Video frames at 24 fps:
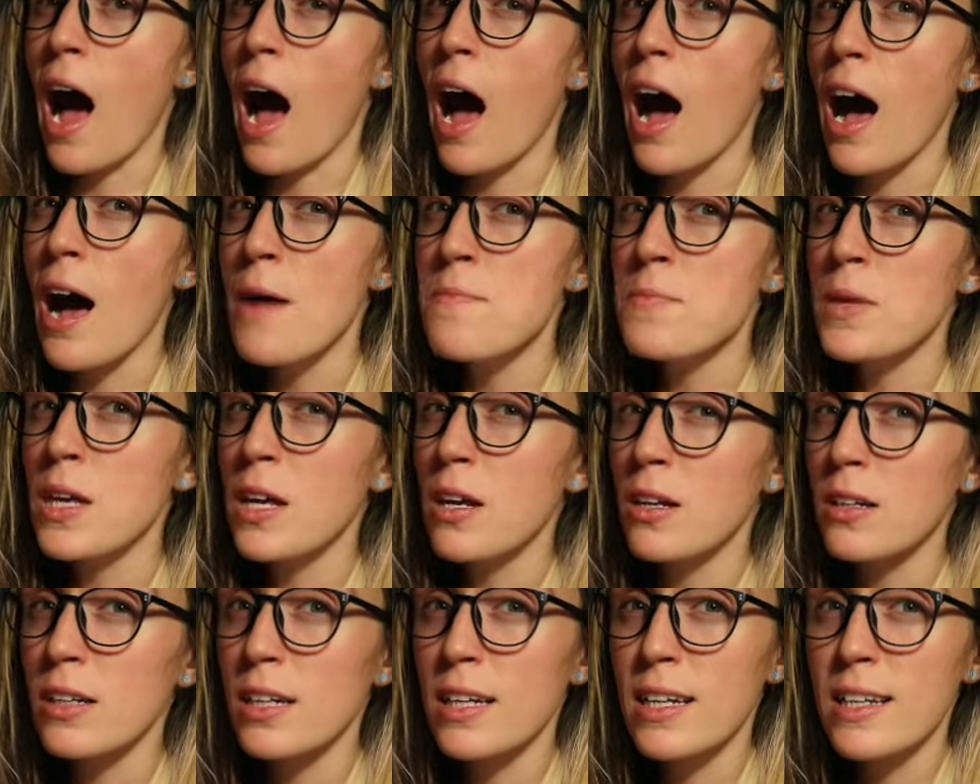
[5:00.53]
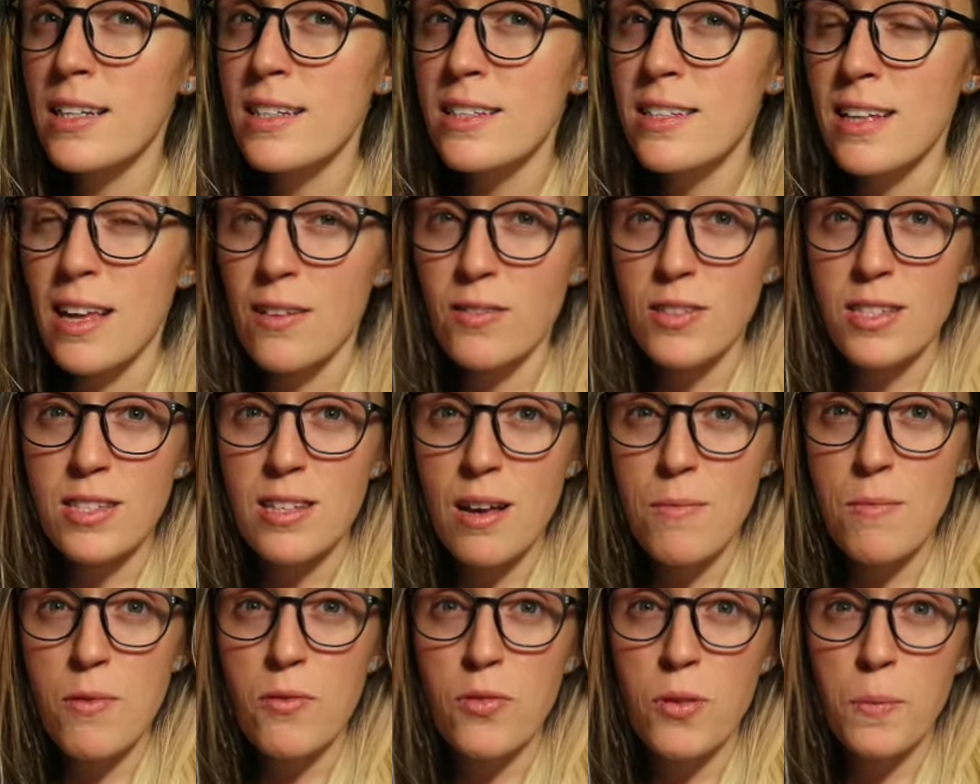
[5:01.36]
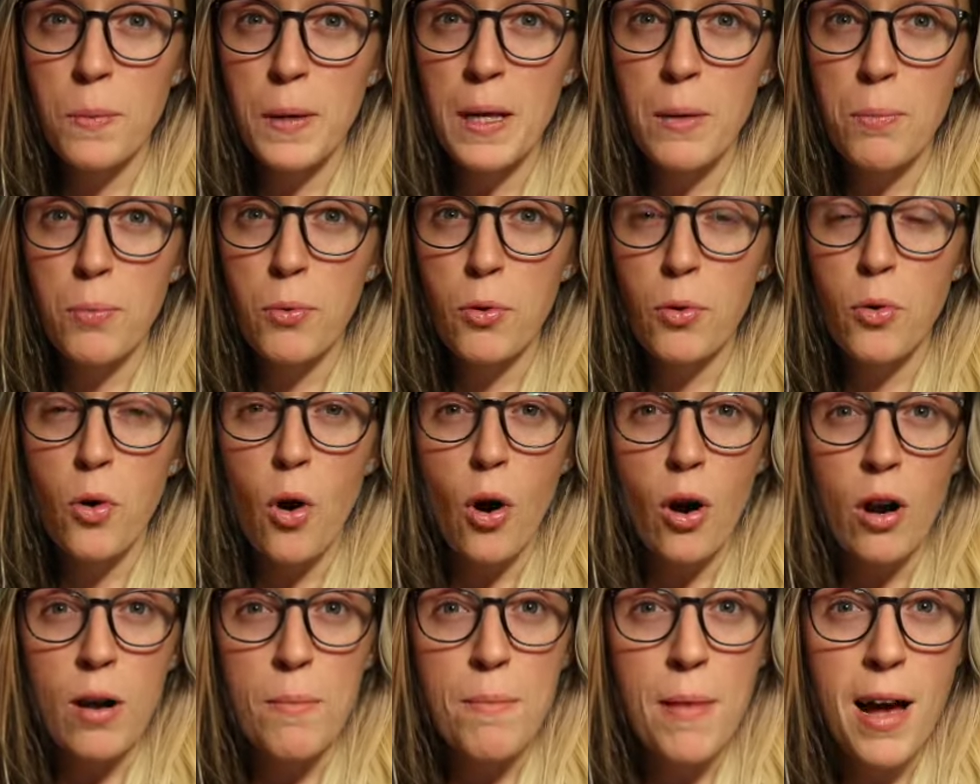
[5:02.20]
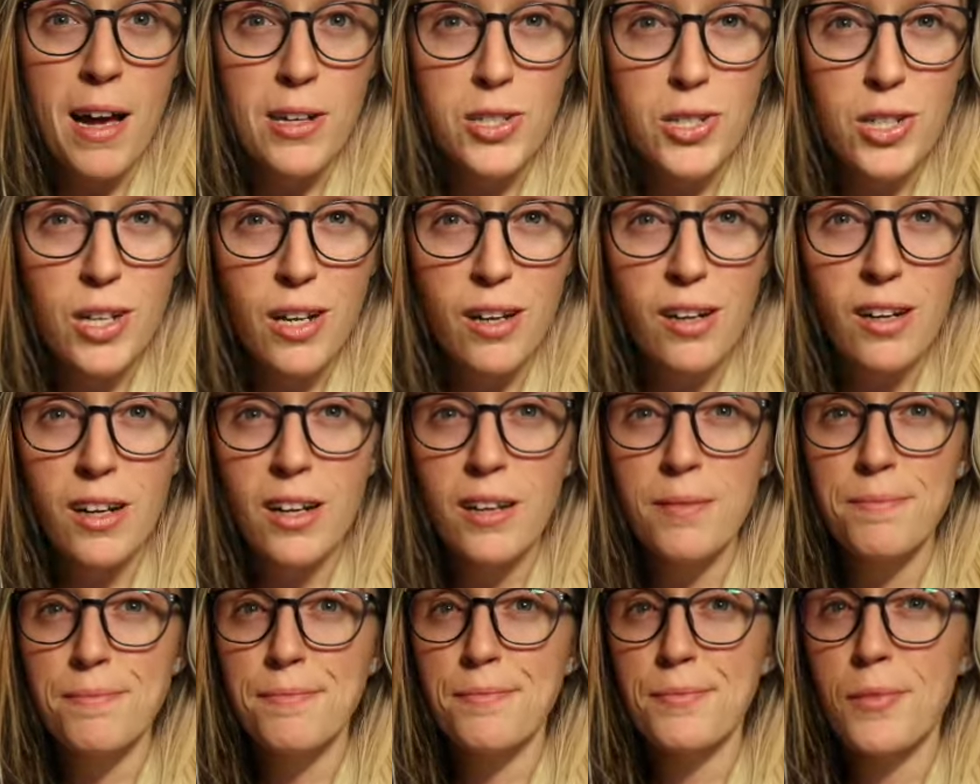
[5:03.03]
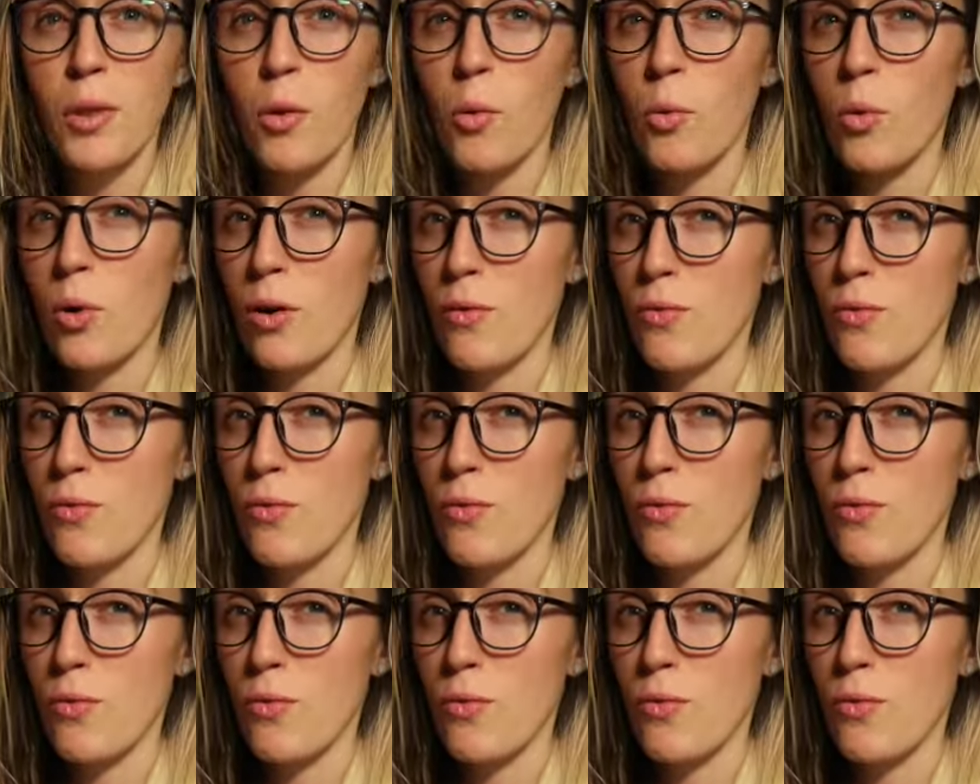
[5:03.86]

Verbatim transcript: I'm curious if some of the people are imaginary or